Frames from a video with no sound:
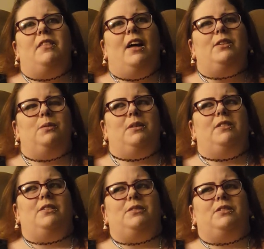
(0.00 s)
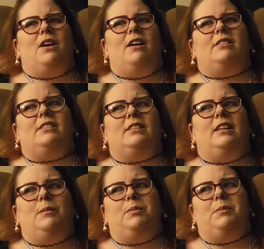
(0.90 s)
that's one of those thoughts that
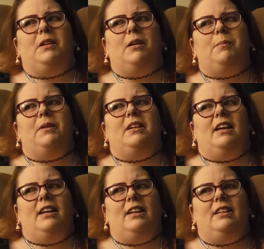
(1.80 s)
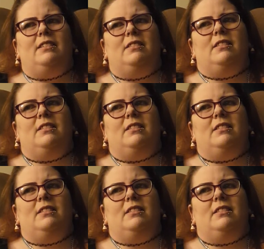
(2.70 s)
keeps me up at night